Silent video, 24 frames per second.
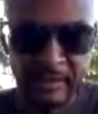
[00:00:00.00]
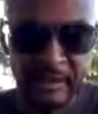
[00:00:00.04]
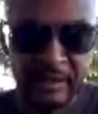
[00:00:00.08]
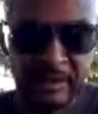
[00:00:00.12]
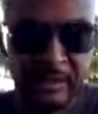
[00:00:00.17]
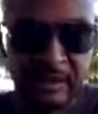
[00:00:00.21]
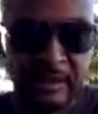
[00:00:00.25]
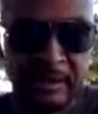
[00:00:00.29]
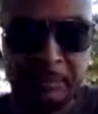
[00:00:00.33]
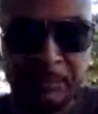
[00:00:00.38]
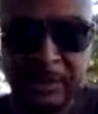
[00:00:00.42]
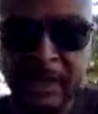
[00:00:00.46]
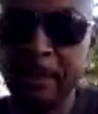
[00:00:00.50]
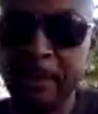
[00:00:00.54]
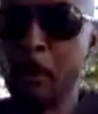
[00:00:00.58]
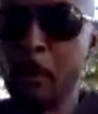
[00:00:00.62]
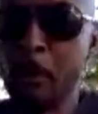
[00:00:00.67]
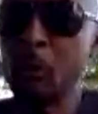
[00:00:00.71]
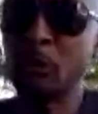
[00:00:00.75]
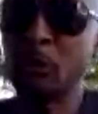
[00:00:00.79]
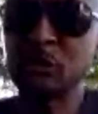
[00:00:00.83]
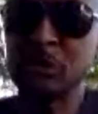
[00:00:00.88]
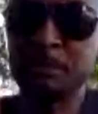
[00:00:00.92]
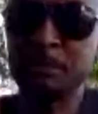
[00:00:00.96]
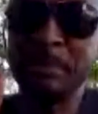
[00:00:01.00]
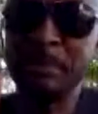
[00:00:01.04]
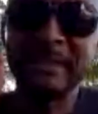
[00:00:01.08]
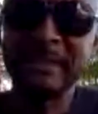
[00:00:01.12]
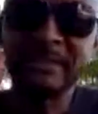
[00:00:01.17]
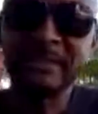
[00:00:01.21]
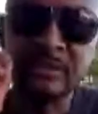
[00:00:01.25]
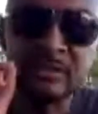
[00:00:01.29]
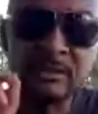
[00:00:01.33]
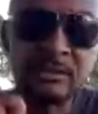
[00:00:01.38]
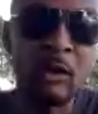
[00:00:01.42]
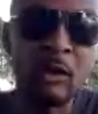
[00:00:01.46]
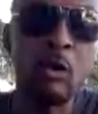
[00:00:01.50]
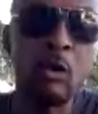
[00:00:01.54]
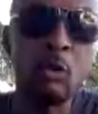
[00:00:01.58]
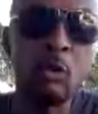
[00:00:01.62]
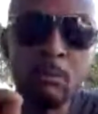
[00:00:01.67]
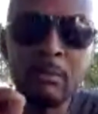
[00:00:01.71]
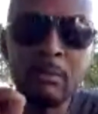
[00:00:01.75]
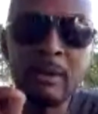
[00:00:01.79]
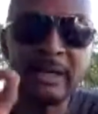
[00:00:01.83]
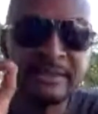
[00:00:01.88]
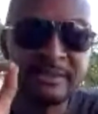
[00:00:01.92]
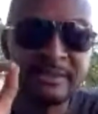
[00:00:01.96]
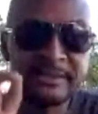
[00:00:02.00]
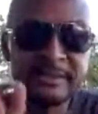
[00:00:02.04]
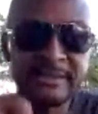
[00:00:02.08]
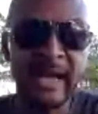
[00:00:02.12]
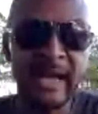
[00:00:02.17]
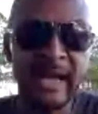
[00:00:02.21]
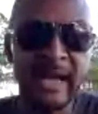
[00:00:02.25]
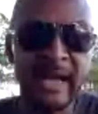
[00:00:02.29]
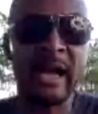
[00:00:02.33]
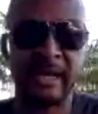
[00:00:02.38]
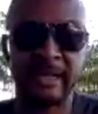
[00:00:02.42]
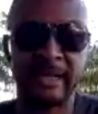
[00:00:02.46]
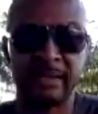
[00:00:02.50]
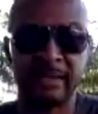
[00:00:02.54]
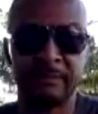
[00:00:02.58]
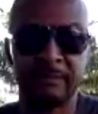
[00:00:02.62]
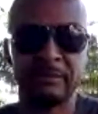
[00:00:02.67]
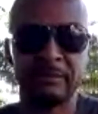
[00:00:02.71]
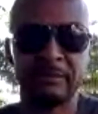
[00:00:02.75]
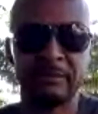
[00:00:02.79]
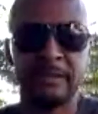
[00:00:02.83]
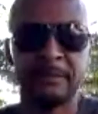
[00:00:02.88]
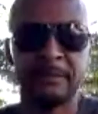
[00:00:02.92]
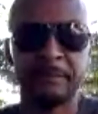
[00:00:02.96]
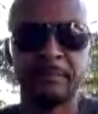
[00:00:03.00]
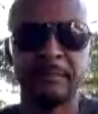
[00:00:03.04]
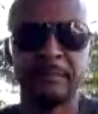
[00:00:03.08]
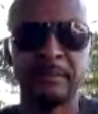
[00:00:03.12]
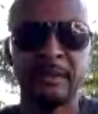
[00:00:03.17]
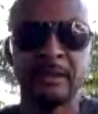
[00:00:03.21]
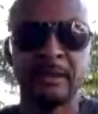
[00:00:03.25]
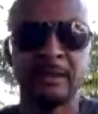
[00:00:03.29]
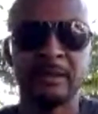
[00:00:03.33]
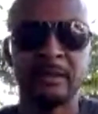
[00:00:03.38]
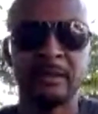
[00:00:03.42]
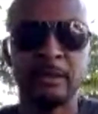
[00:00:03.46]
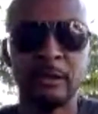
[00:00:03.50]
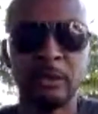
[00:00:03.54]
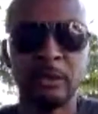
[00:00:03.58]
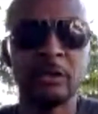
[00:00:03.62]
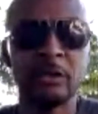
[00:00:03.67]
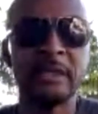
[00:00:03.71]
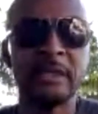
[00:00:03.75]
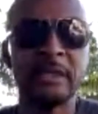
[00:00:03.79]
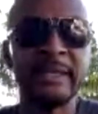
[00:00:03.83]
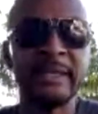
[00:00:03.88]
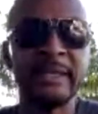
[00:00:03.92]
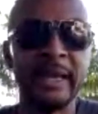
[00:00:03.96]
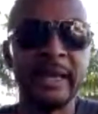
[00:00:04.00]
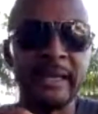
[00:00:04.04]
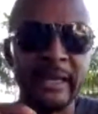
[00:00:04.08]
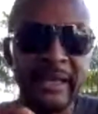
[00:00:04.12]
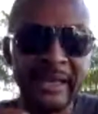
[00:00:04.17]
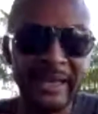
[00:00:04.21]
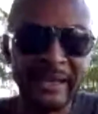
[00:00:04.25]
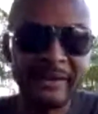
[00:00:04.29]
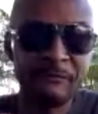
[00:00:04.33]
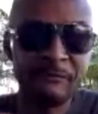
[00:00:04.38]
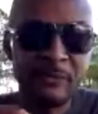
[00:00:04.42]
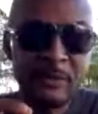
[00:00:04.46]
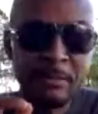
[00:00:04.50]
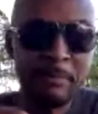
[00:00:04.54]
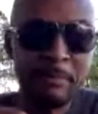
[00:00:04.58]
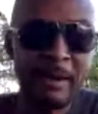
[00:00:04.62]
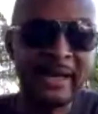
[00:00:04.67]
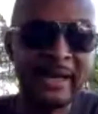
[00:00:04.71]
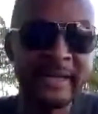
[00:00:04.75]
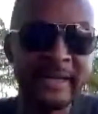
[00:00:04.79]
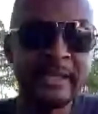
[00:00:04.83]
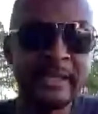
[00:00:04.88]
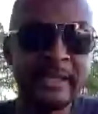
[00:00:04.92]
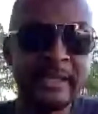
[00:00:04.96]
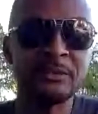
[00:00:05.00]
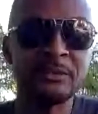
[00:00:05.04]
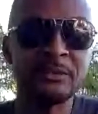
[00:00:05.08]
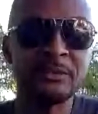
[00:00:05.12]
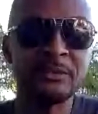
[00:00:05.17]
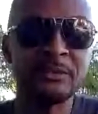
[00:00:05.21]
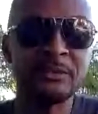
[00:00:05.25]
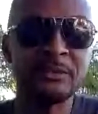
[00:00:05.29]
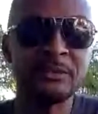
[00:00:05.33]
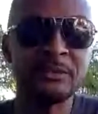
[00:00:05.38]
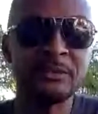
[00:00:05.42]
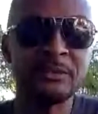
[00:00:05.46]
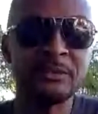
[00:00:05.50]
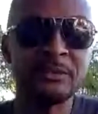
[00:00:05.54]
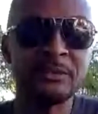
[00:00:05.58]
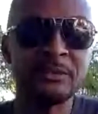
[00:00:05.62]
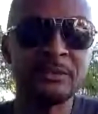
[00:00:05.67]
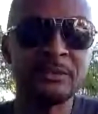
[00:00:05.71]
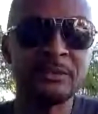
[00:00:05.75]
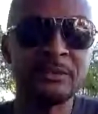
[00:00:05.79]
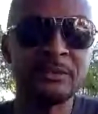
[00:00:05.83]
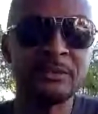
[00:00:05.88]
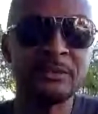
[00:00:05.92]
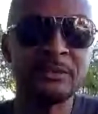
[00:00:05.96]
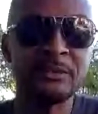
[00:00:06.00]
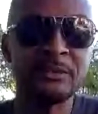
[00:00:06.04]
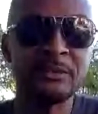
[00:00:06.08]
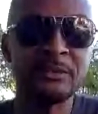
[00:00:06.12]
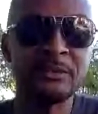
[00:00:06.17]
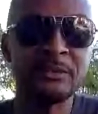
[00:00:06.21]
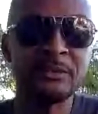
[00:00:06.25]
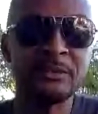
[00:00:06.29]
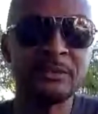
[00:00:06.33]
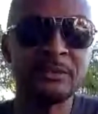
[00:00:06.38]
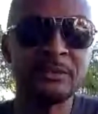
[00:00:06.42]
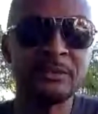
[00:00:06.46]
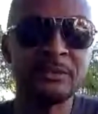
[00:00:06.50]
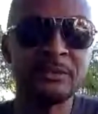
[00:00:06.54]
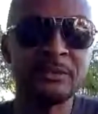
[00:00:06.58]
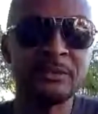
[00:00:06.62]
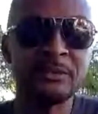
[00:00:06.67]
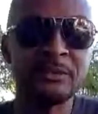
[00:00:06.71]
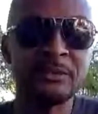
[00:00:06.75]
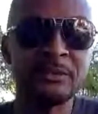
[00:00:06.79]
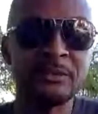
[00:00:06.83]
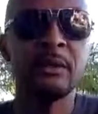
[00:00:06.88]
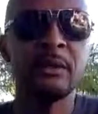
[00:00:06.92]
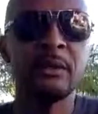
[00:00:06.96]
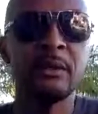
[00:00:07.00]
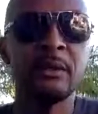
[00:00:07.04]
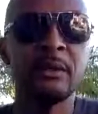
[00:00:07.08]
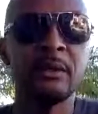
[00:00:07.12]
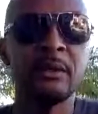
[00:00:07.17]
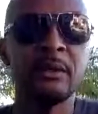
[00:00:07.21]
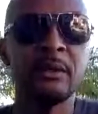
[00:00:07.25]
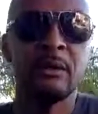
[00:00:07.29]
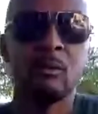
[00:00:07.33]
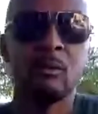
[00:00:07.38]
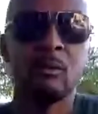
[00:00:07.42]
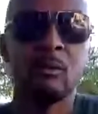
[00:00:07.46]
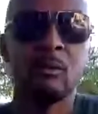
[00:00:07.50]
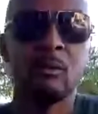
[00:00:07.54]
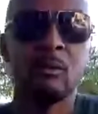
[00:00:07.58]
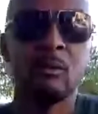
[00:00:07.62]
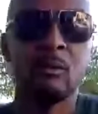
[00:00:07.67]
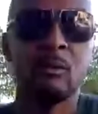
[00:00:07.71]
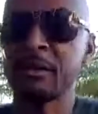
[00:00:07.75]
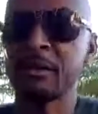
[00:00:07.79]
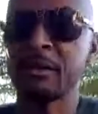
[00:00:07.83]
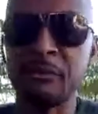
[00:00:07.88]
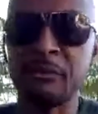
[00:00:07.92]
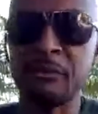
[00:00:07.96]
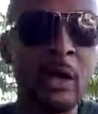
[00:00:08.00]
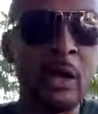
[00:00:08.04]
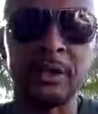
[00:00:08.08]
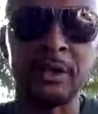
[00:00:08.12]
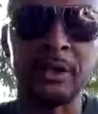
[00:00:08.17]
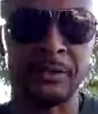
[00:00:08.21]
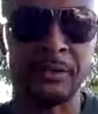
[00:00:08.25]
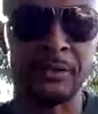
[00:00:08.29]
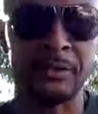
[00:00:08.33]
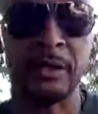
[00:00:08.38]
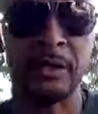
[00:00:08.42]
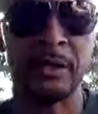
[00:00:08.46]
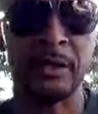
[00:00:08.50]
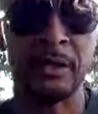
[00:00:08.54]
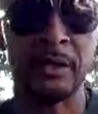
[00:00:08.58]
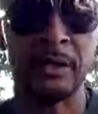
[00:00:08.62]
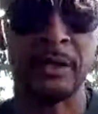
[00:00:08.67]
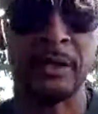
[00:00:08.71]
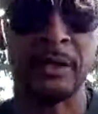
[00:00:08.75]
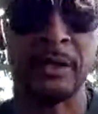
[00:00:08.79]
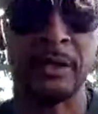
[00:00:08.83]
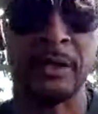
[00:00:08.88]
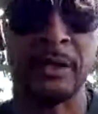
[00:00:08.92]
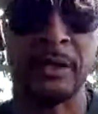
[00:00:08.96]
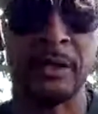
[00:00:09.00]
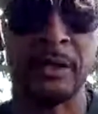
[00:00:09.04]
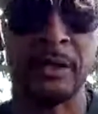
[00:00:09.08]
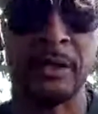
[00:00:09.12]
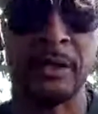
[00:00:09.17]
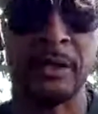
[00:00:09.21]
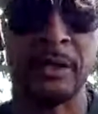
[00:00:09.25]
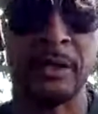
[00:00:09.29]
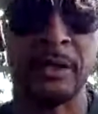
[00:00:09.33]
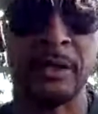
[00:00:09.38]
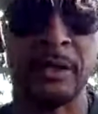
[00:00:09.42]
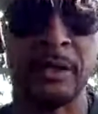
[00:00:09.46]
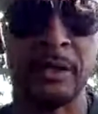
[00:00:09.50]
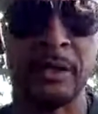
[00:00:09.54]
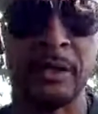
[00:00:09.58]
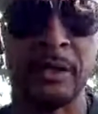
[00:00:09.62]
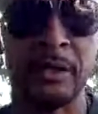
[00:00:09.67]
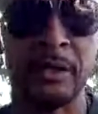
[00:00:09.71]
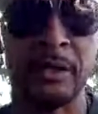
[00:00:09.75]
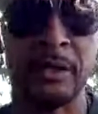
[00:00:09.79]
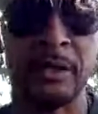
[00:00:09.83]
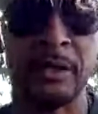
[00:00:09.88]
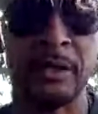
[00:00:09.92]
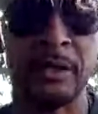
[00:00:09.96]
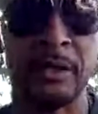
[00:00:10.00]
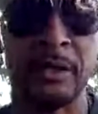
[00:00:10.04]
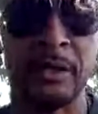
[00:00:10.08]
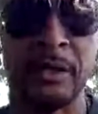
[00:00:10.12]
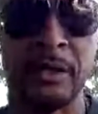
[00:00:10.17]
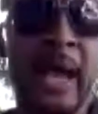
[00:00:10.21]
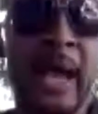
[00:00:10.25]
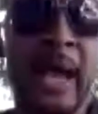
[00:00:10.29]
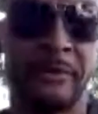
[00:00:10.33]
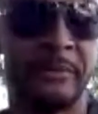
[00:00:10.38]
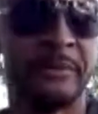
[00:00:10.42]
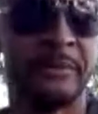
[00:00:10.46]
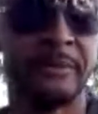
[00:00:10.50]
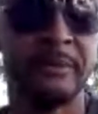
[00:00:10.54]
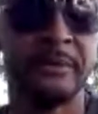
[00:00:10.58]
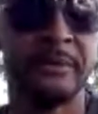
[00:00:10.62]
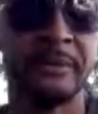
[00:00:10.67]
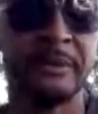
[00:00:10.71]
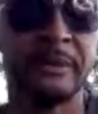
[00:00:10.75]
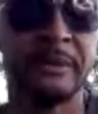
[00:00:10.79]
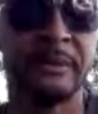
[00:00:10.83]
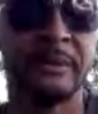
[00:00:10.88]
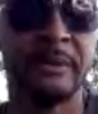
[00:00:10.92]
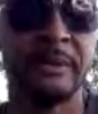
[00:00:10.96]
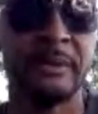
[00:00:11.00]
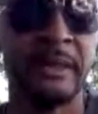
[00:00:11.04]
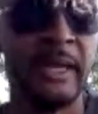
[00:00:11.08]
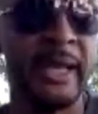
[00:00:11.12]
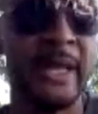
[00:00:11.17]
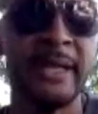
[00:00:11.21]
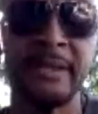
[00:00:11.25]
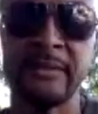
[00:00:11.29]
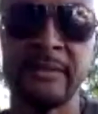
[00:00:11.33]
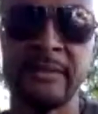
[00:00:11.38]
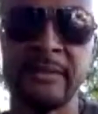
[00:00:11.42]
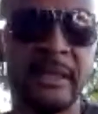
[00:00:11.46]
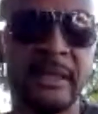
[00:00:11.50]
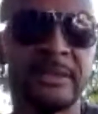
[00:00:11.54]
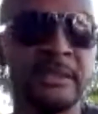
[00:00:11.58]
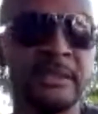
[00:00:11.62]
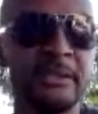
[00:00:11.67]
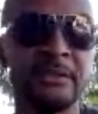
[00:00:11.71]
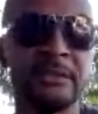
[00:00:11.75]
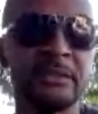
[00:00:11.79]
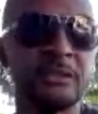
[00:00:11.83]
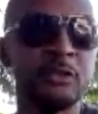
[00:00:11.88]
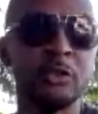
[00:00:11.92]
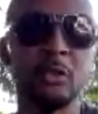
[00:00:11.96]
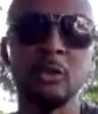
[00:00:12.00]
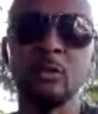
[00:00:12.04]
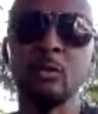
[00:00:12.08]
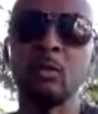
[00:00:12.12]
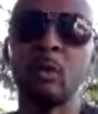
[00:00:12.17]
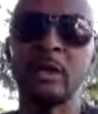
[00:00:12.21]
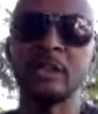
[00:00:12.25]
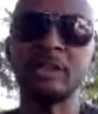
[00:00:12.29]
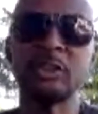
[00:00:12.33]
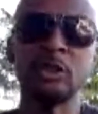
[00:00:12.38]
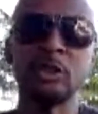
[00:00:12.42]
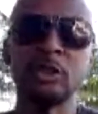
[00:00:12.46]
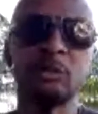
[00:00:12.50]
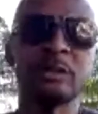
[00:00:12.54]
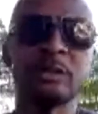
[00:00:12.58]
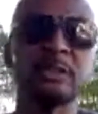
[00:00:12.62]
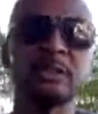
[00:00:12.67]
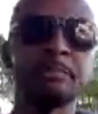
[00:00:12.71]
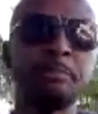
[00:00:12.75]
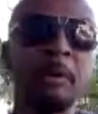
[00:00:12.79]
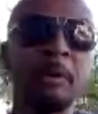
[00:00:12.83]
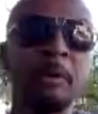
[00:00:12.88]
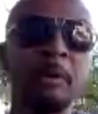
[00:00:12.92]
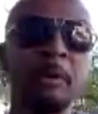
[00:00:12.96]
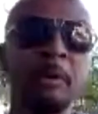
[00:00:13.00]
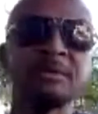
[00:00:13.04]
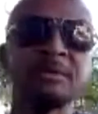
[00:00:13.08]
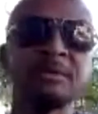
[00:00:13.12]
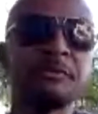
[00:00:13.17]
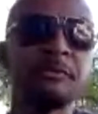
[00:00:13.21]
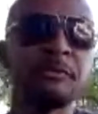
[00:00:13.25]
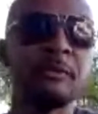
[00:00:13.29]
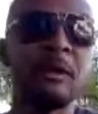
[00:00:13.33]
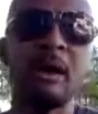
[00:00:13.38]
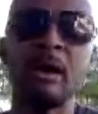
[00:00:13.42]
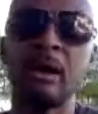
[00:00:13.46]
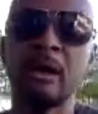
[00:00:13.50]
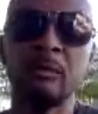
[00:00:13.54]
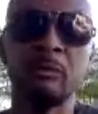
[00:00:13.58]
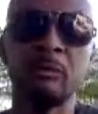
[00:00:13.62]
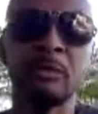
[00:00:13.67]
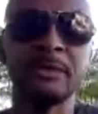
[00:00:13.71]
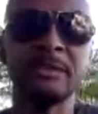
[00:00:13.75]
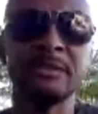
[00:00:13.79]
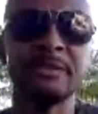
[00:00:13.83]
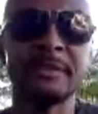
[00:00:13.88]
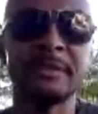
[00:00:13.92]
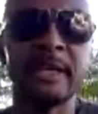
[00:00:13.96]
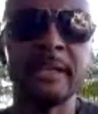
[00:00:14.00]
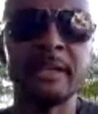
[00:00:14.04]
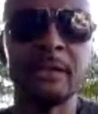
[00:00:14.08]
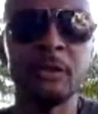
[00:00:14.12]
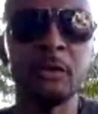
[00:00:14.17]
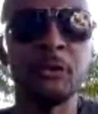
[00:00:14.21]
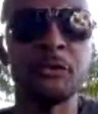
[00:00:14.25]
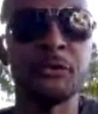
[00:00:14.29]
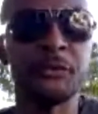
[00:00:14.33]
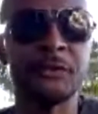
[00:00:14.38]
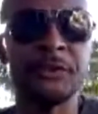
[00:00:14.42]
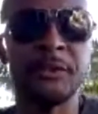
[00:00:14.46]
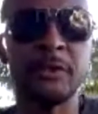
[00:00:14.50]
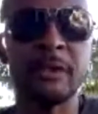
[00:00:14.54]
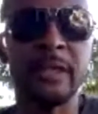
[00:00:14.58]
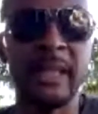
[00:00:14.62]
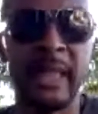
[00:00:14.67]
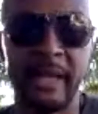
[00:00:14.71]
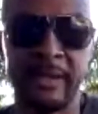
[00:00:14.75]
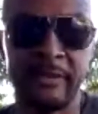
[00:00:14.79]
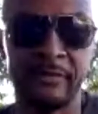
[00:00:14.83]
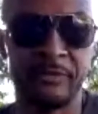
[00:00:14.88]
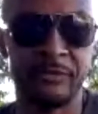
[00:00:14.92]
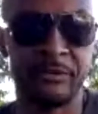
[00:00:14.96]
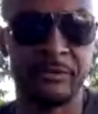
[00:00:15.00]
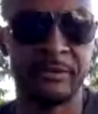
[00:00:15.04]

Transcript: People will spend so much time looking at everybody else's life, trying to figure out where the flaws are, when it really doesn't matter. It has nothing to do. Once you expose the flaw, what does that do for your life?